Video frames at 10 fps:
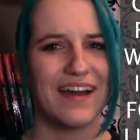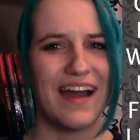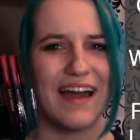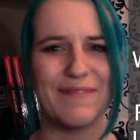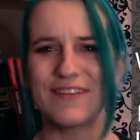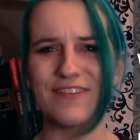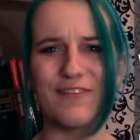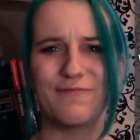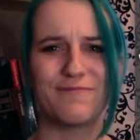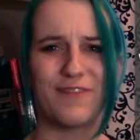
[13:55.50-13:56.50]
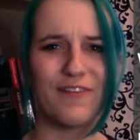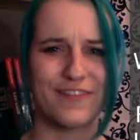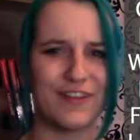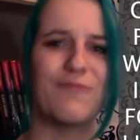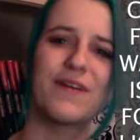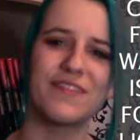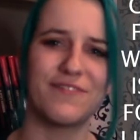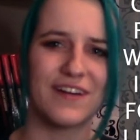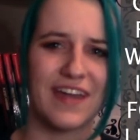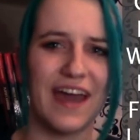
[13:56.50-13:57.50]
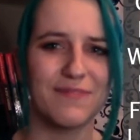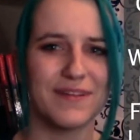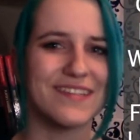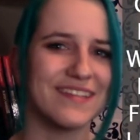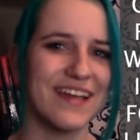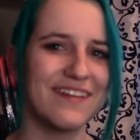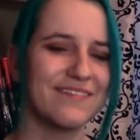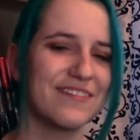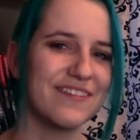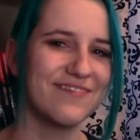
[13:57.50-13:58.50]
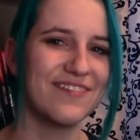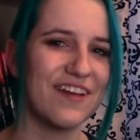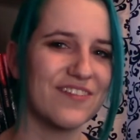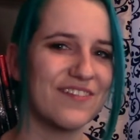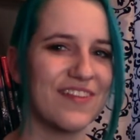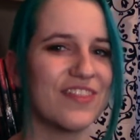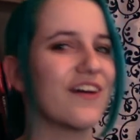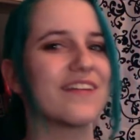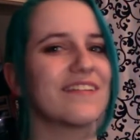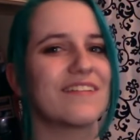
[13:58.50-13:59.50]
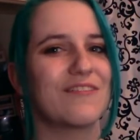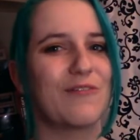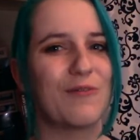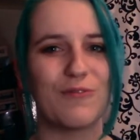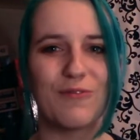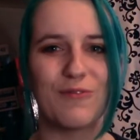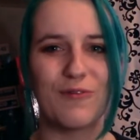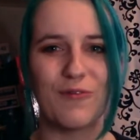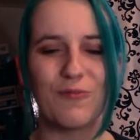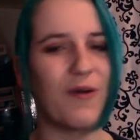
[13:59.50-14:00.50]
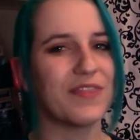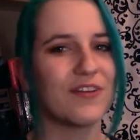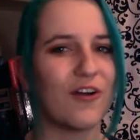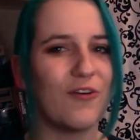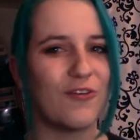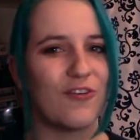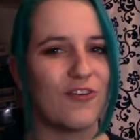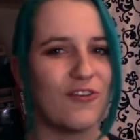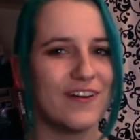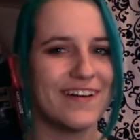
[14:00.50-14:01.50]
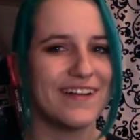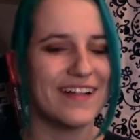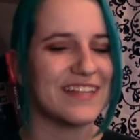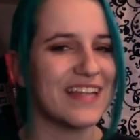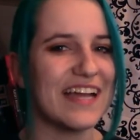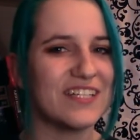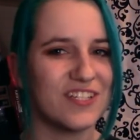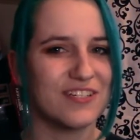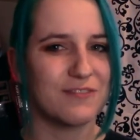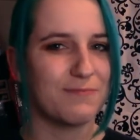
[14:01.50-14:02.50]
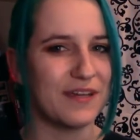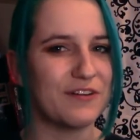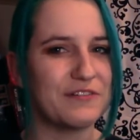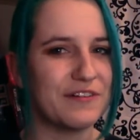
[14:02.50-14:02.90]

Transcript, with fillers: I've been so focused on what the fuck Cadmus is, I never even thought what their whole light spiel